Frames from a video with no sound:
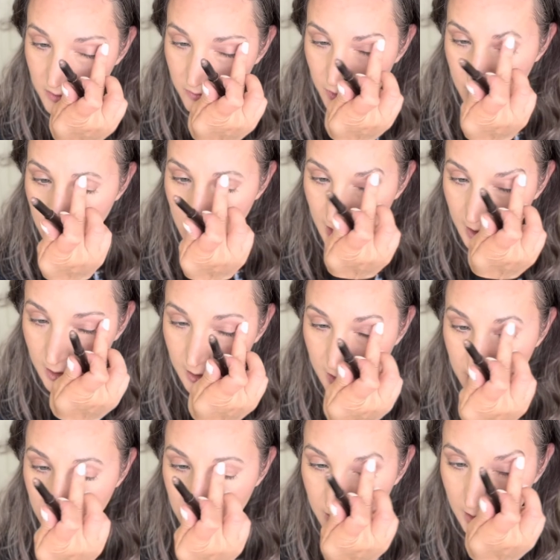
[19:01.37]
if you'd like,
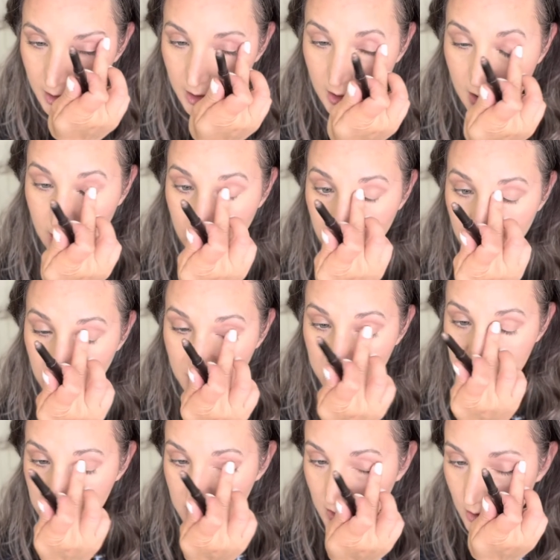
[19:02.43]
but it's
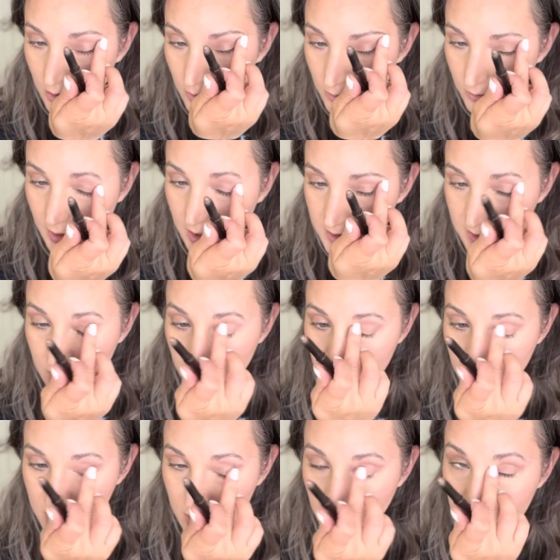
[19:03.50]
so easy to
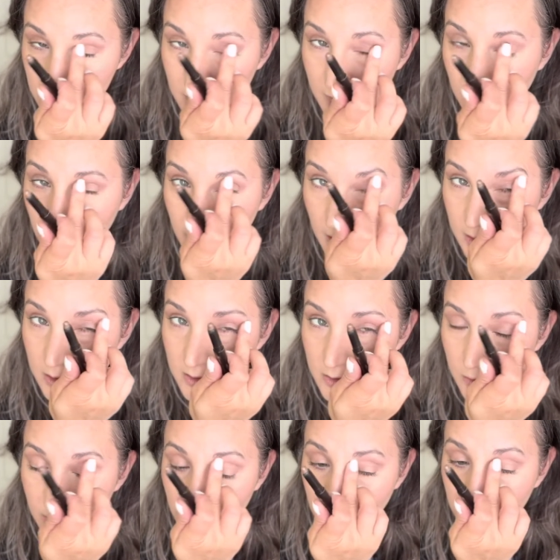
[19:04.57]
just use a finger just to
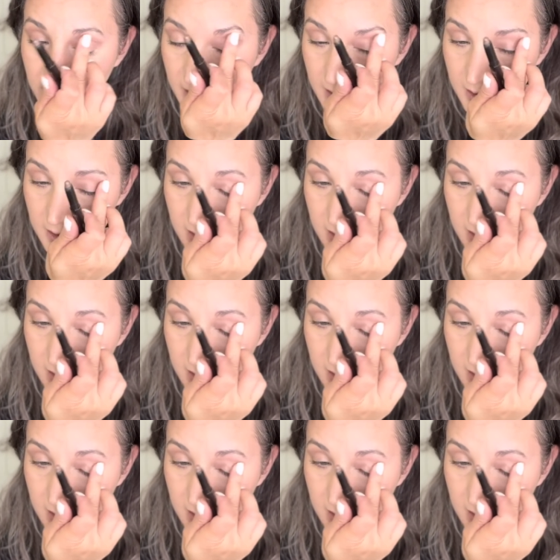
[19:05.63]
blend it.